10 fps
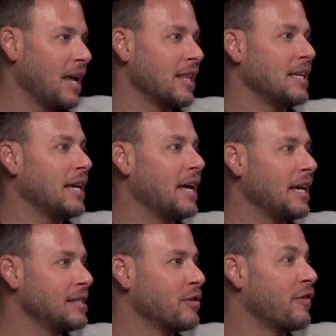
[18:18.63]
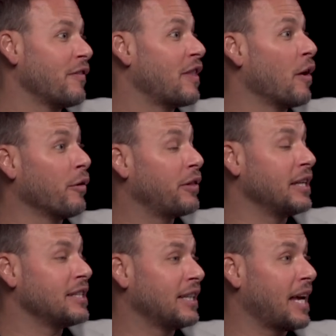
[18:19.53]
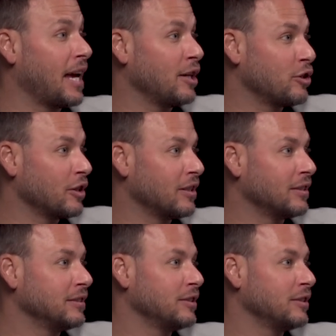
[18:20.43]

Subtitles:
the ease of authentication,